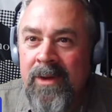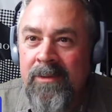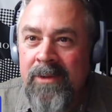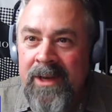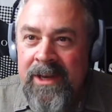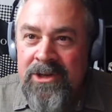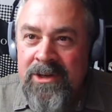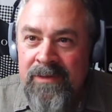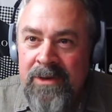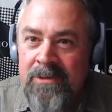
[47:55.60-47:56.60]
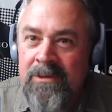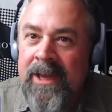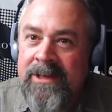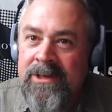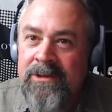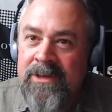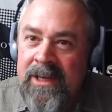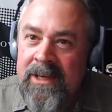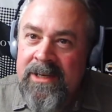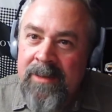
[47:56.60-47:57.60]
would each of you like to
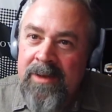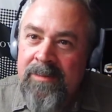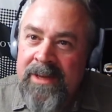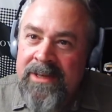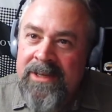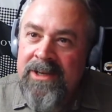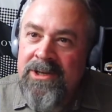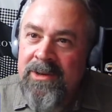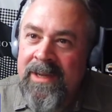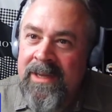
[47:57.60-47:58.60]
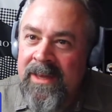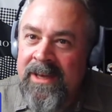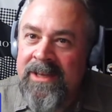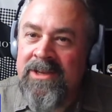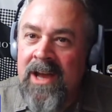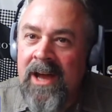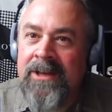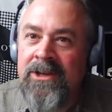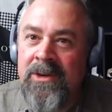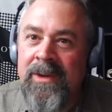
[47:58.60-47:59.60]
see WBT doing that it's
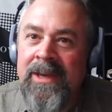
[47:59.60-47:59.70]
not doing